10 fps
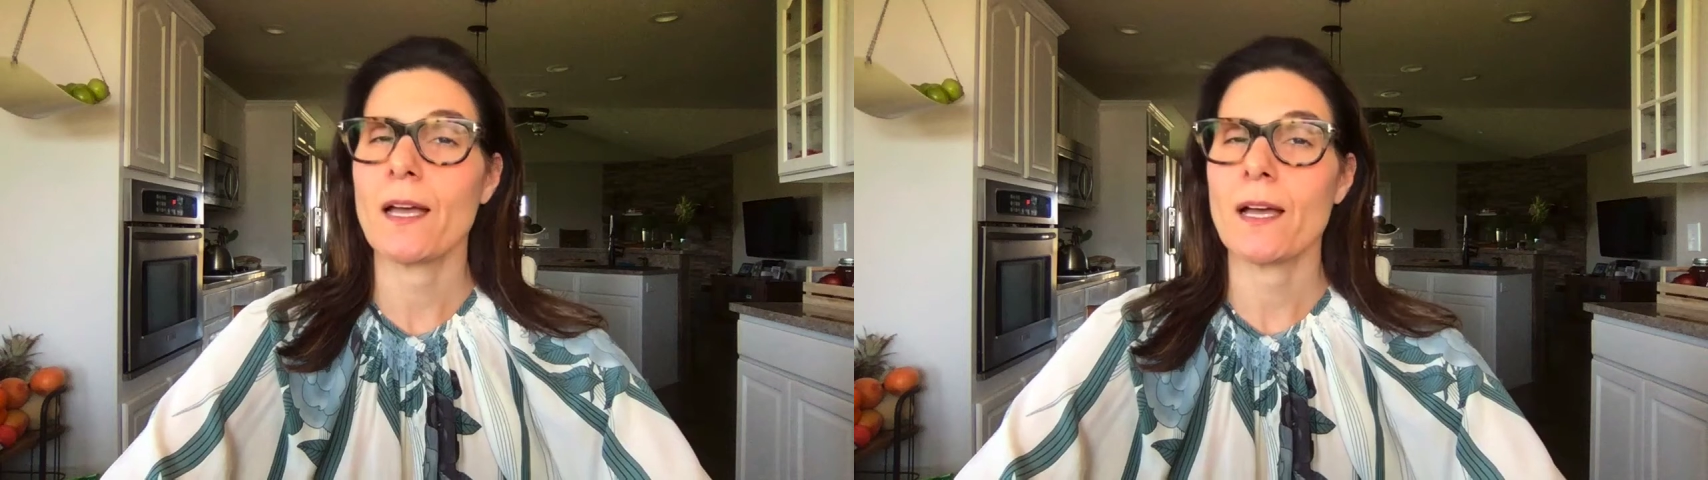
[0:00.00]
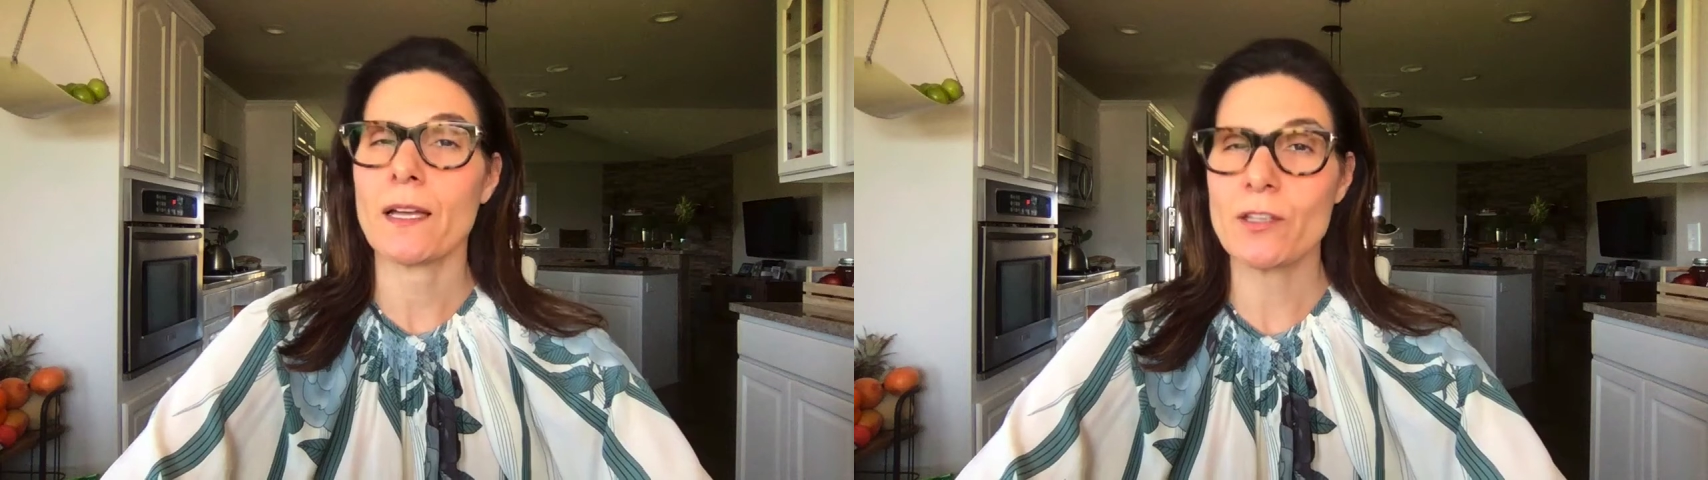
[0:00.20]

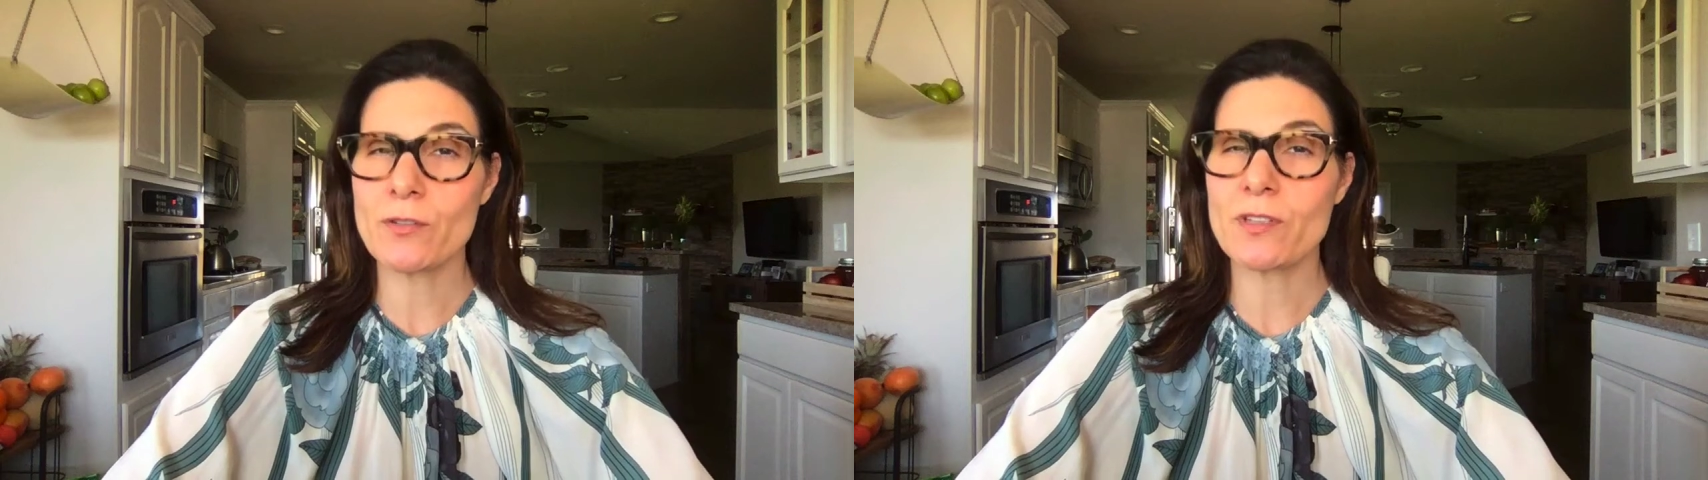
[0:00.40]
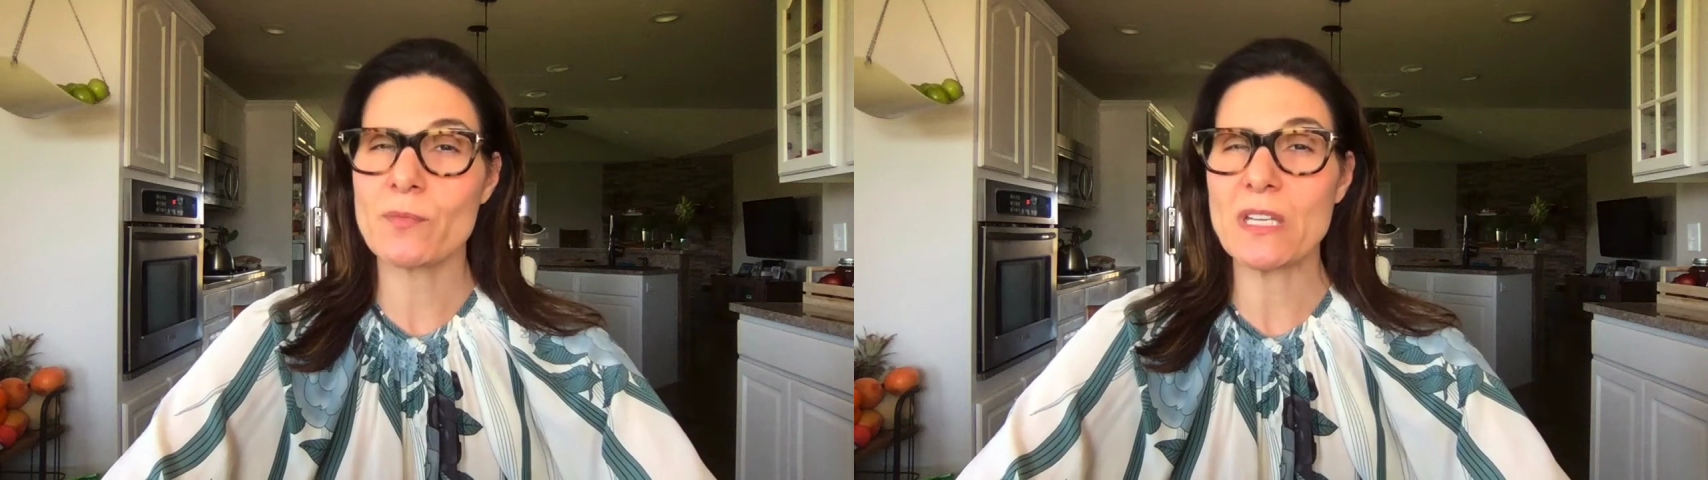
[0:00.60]
I
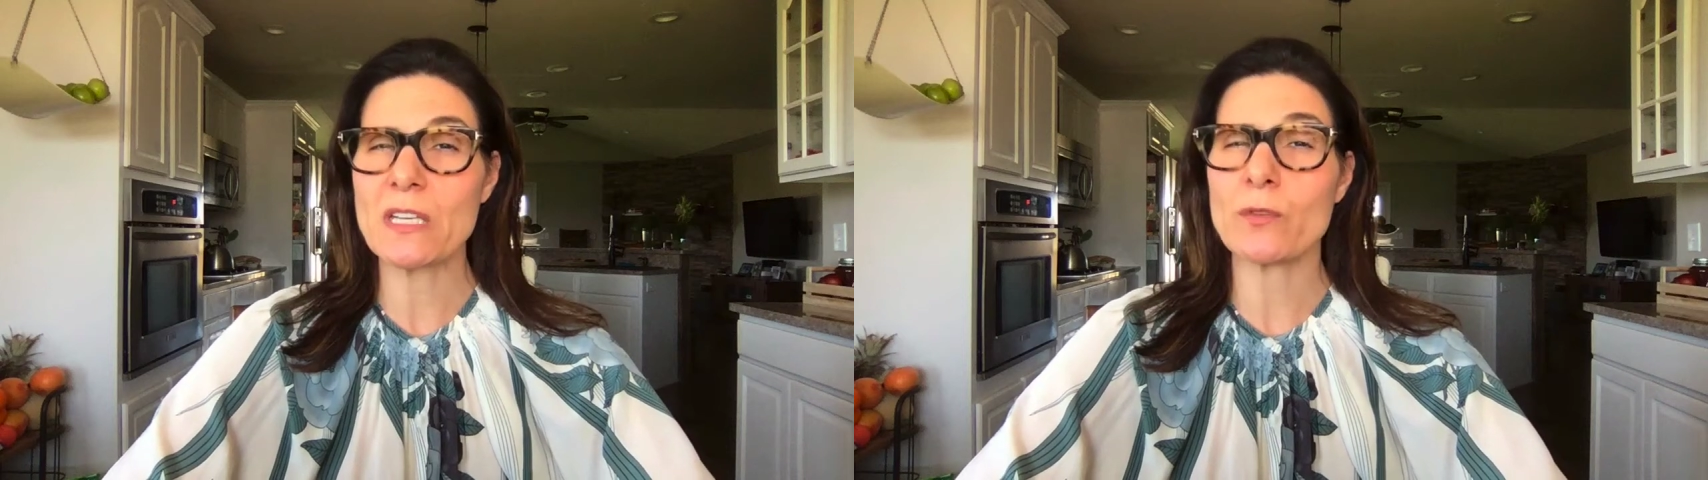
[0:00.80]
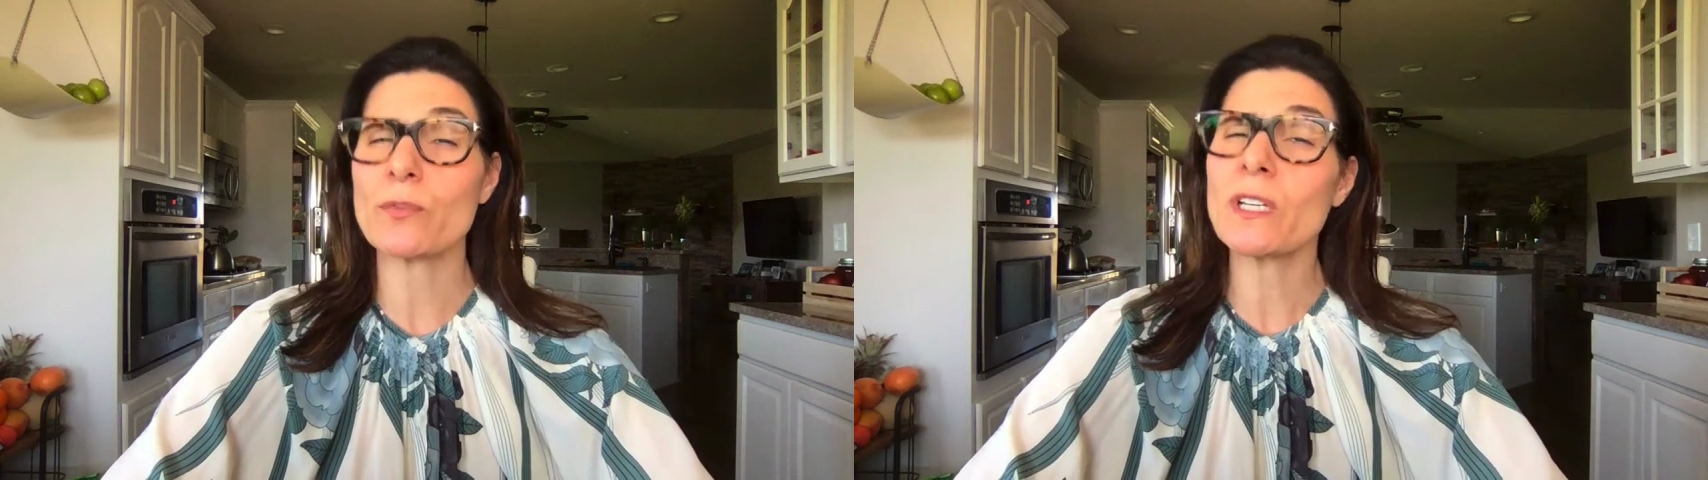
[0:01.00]
used to
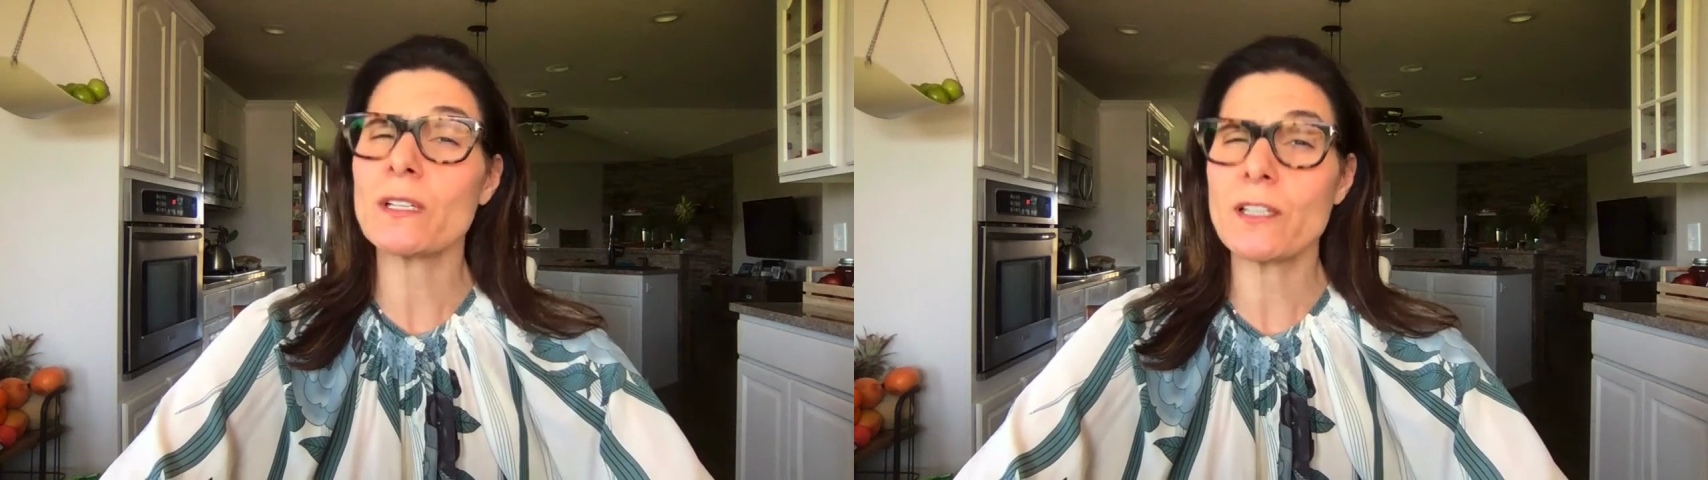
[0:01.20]
be really